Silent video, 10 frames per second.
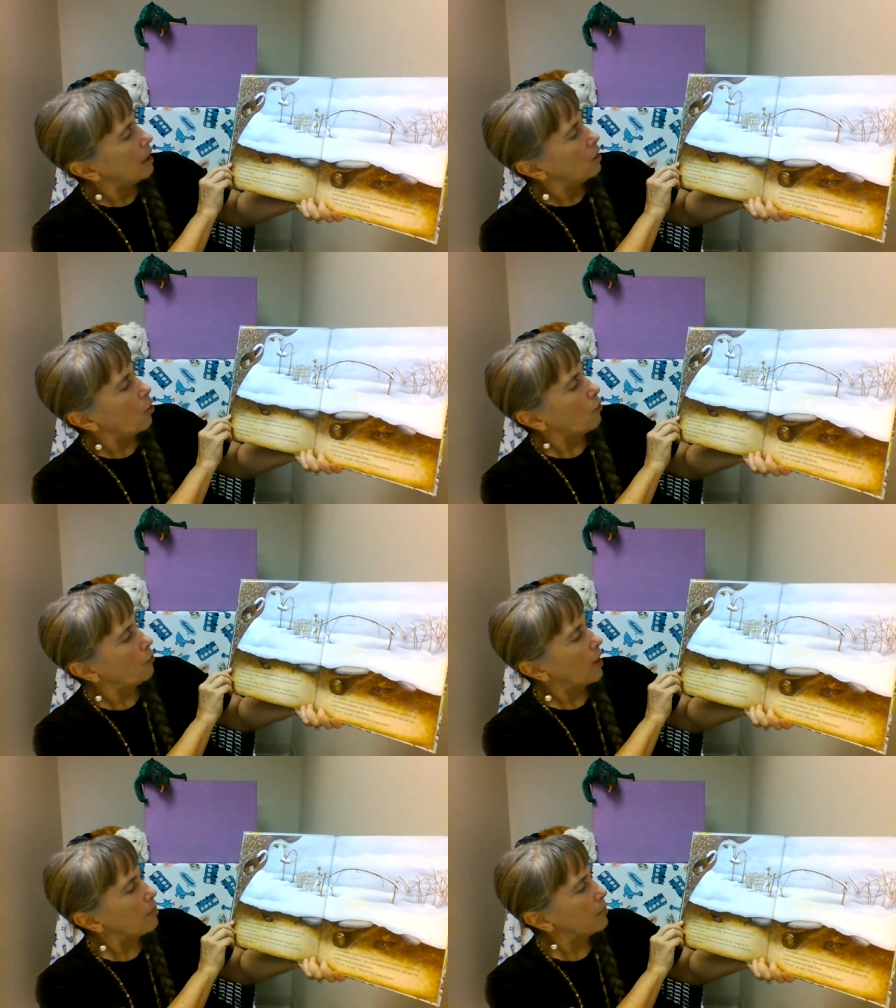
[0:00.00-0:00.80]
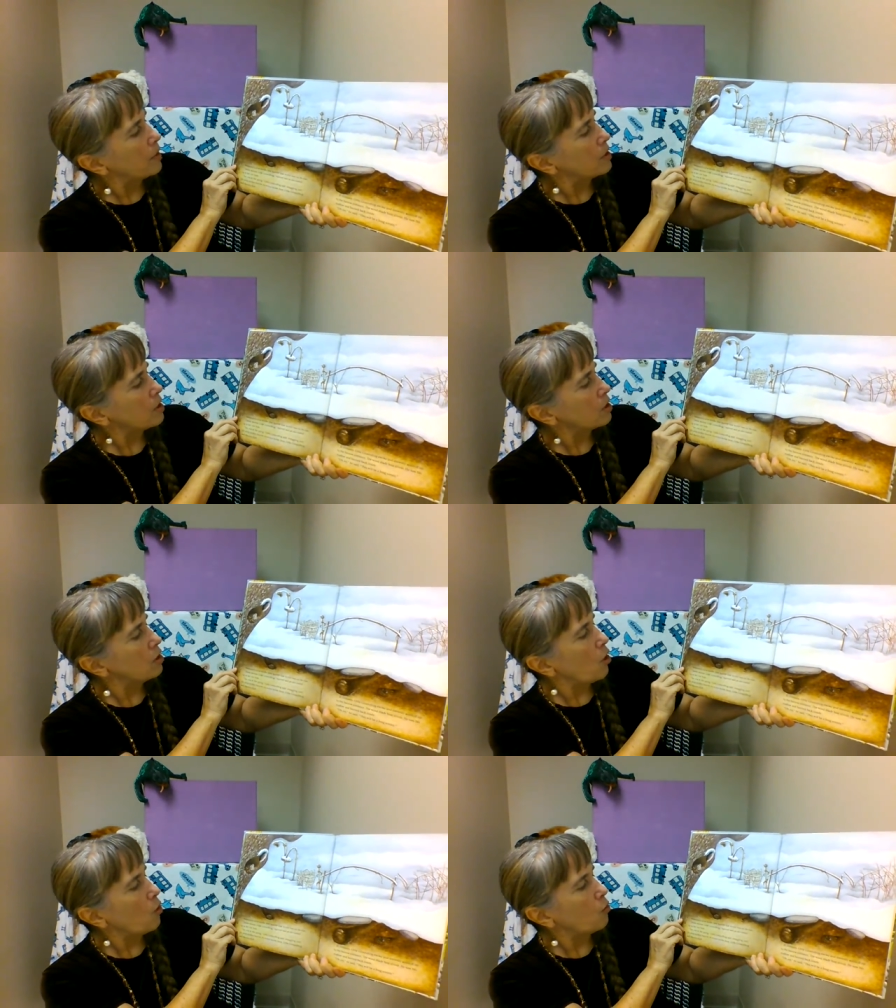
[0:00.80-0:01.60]
November
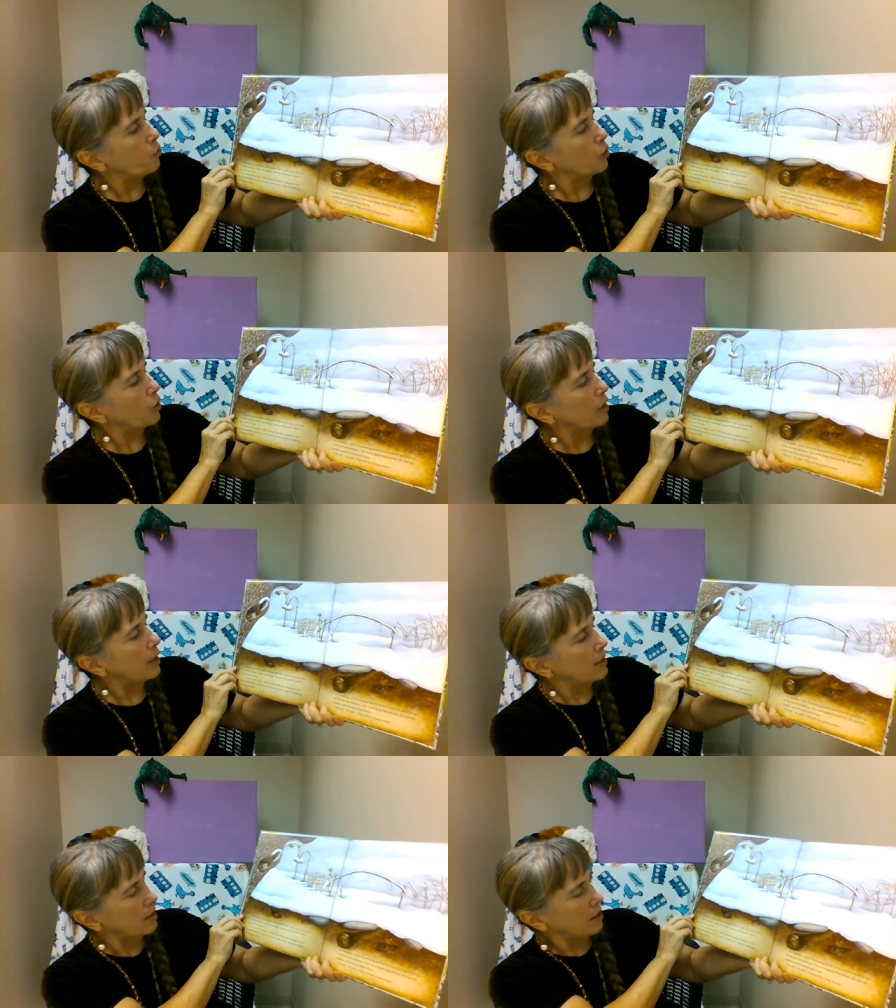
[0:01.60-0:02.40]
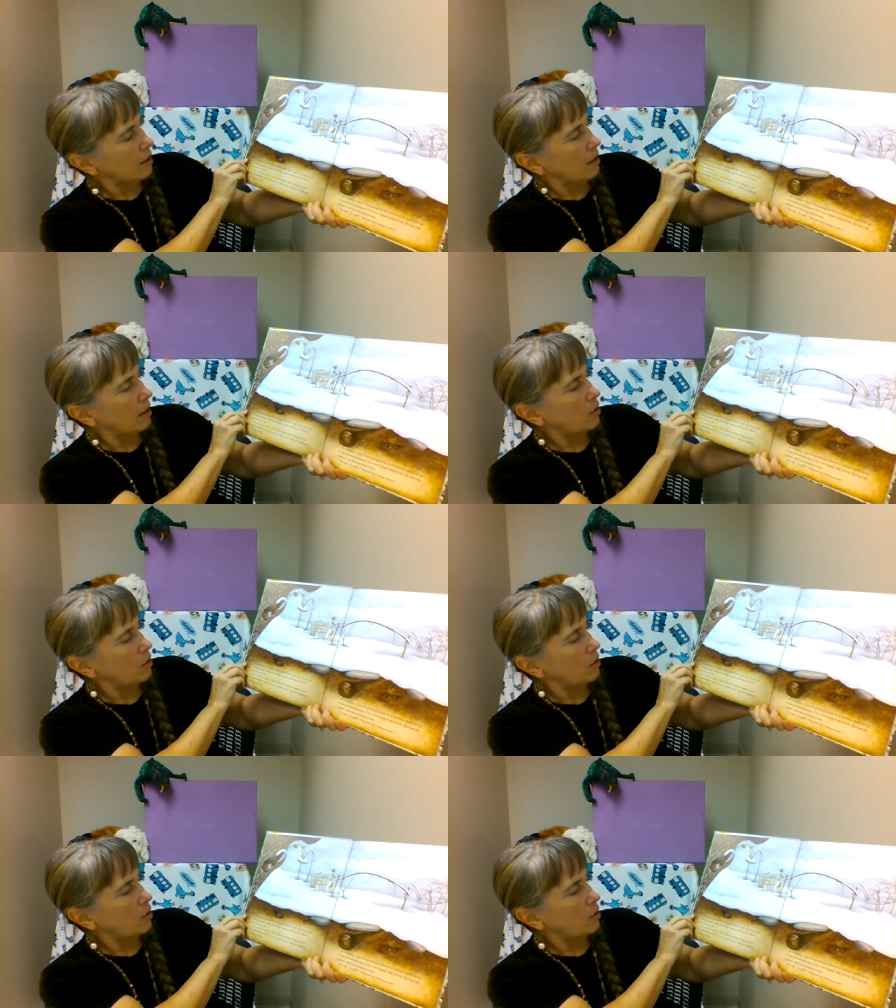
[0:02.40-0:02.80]
snow flurries